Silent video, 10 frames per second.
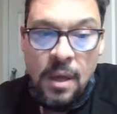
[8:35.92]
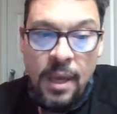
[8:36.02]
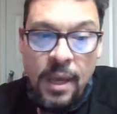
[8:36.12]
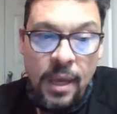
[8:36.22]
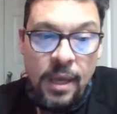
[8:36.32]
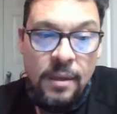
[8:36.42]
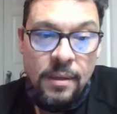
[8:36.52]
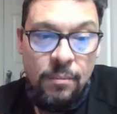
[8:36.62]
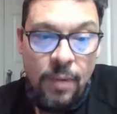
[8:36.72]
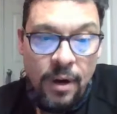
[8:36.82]
And
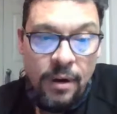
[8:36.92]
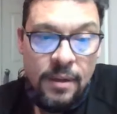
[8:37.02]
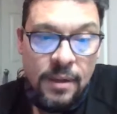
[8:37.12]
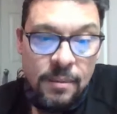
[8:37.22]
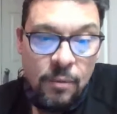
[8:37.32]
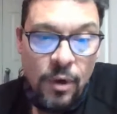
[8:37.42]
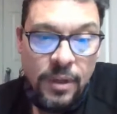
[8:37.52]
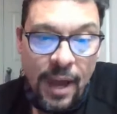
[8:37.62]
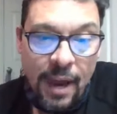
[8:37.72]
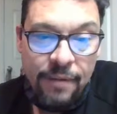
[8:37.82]
Margaret says, I'm going
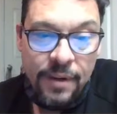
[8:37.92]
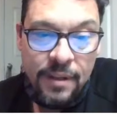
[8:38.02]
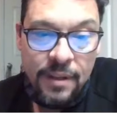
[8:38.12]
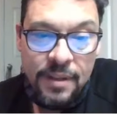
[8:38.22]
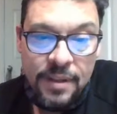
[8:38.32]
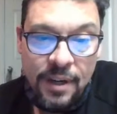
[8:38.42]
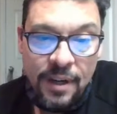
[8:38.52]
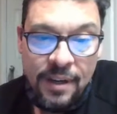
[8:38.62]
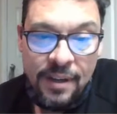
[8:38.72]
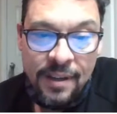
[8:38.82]
to Africa this
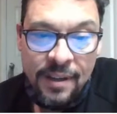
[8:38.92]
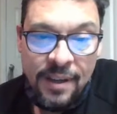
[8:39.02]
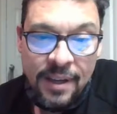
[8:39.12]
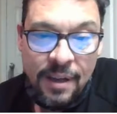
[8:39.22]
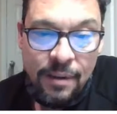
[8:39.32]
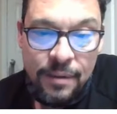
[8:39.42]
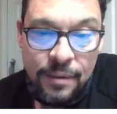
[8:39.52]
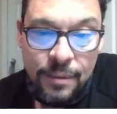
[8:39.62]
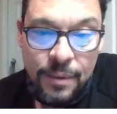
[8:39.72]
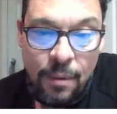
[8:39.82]
year and I will
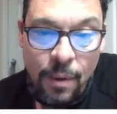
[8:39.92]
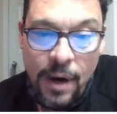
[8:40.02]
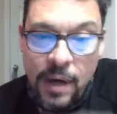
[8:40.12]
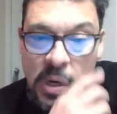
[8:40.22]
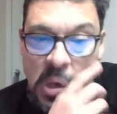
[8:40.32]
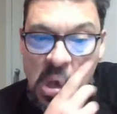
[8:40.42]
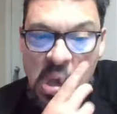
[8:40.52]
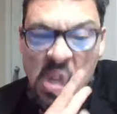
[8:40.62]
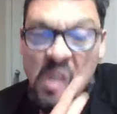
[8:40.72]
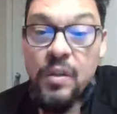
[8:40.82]
do the required
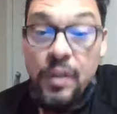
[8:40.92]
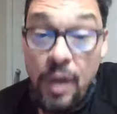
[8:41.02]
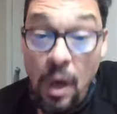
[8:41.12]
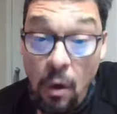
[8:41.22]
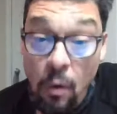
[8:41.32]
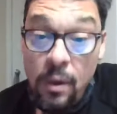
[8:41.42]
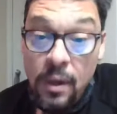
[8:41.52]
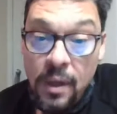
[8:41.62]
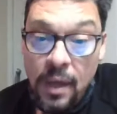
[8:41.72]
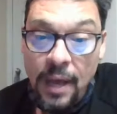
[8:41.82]
to go.
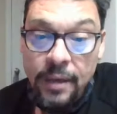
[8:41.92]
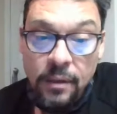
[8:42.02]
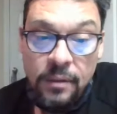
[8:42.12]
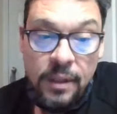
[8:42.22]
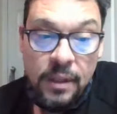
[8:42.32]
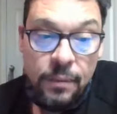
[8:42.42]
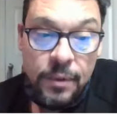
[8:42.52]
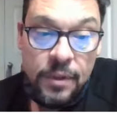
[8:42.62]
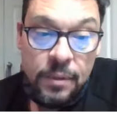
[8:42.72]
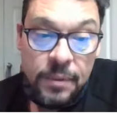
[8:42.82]
I don't think we
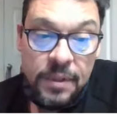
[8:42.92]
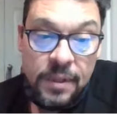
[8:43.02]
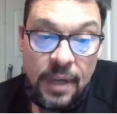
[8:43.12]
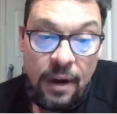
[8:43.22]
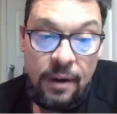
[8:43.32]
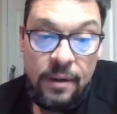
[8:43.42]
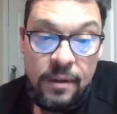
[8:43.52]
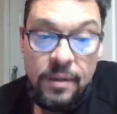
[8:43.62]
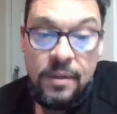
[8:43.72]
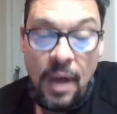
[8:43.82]
should be scared,
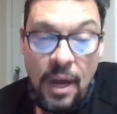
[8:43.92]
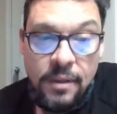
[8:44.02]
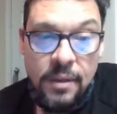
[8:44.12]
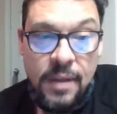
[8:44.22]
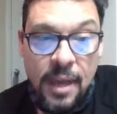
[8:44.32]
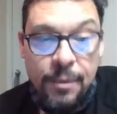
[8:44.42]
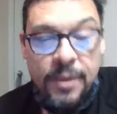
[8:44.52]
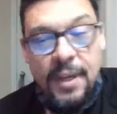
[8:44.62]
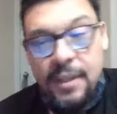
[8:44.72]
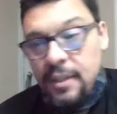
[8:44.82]
just cautious and
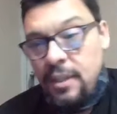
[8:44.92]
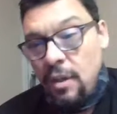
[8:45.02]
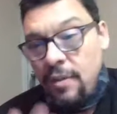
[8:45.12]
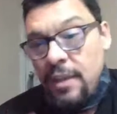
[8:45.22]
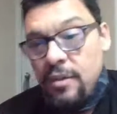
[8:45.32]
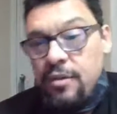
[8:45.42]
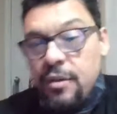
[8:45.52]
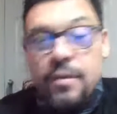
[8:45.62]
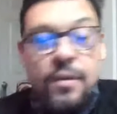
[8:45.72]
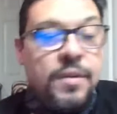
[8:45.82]
protected. That's true.